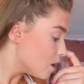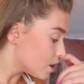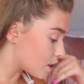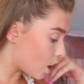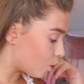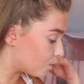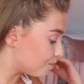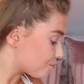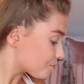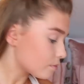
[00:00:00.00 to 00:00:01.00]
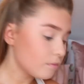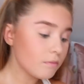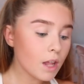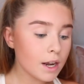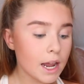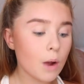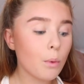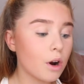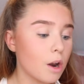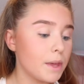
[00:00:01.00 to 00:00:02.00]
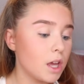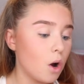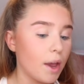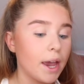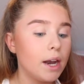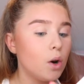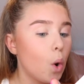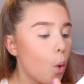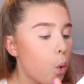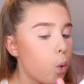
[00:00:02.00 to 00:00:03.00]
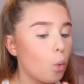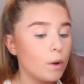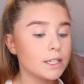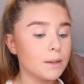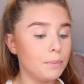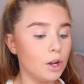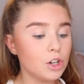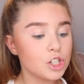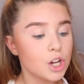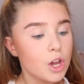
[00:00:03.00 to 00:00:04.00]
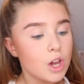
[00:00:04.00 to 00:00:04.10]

So now we're going to be going in with some blush.